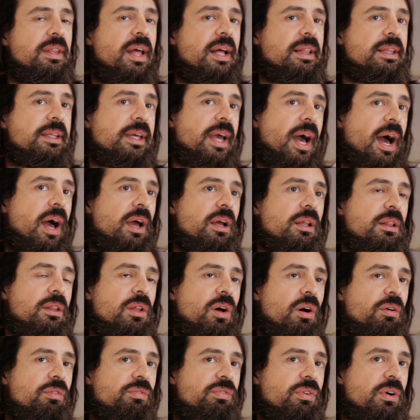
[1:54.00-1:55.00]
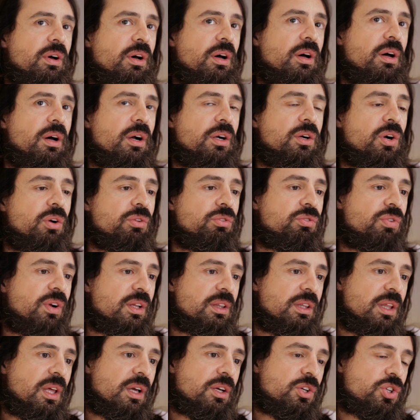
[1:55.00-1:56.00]
that kind of uh,
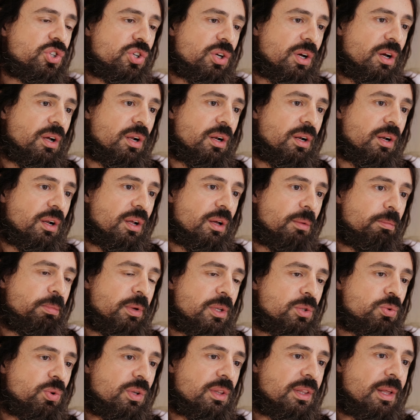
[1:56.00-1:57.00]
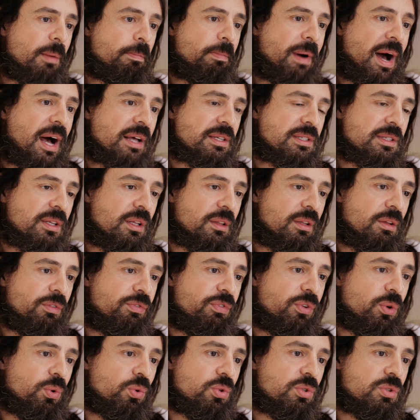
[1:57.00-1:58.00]
contradiction between the past and the
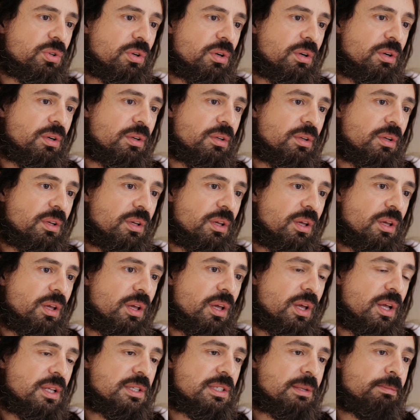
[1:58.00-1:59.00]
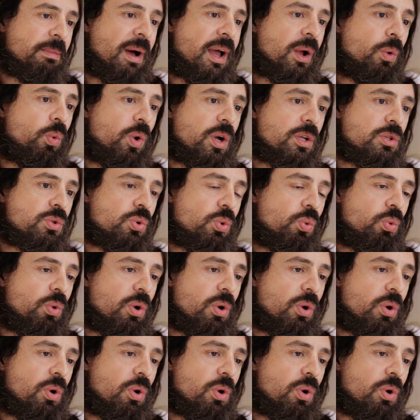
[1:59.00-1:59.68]
future. It's my way to